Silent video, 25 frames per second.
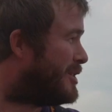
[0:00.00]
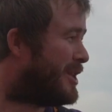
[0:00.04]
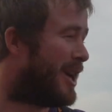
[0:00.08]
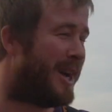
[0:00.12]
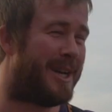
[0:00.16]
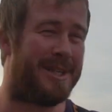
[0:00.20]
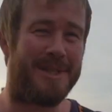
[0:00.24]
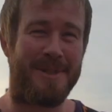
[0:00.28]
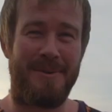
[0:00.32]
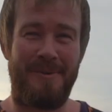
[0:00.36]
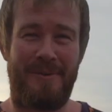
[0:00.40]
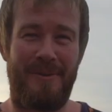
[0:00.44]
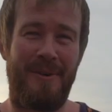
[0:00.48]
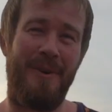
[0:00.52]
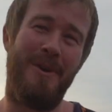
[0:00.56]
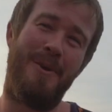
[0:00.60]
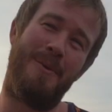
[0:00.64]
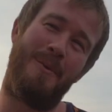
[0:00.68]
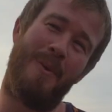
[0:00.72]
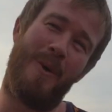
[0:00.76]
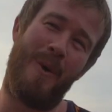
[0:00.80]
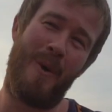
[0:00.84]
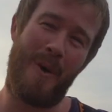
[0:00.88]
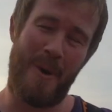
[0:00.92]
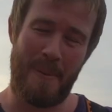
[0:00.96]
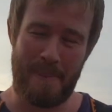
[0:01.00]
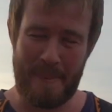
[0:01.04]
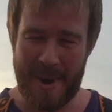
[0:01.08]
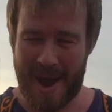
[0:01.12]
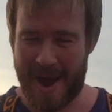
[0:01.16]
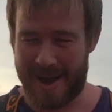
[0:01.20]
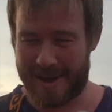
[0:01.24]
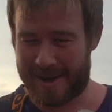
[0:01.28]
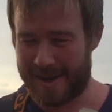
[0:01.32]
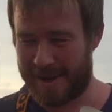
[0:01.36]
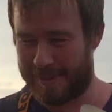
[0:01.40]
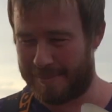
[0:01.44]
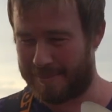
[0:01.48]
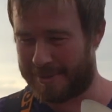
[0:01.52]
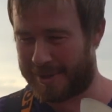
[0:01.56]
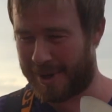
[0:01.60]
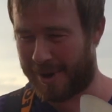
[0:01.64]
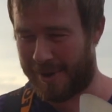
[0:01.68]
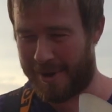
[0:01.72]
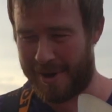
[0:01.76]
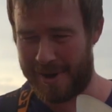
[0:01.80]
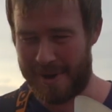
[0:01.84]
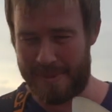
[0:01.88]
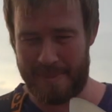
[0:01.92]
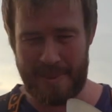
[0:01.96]
chasing through the water back up
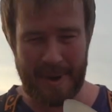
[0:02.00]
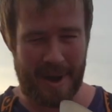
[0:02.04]
tide.